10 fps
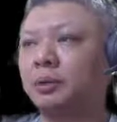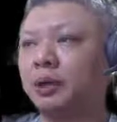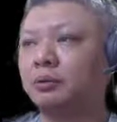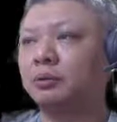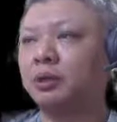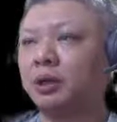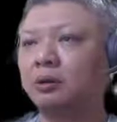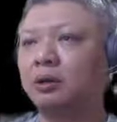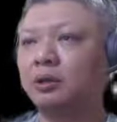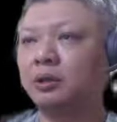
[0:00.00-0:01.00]
black could
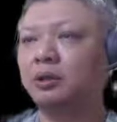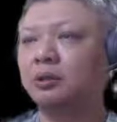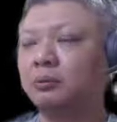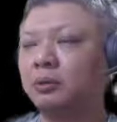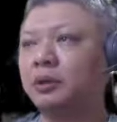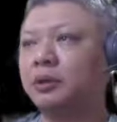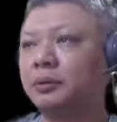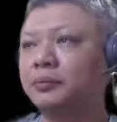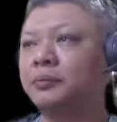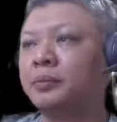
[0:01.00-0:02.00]
now continue with
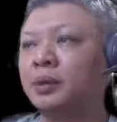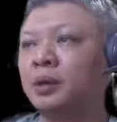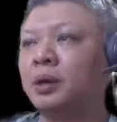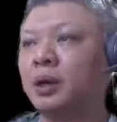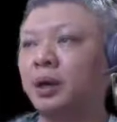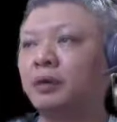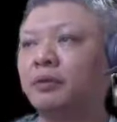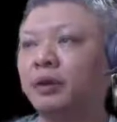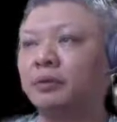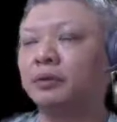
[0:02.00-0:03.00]

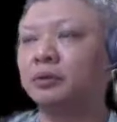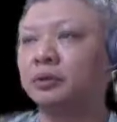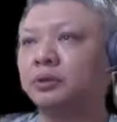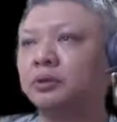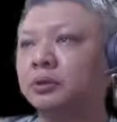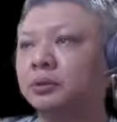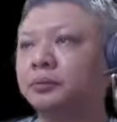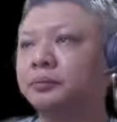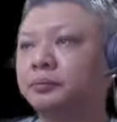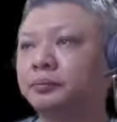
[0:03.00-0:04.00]
r5 equals to 2.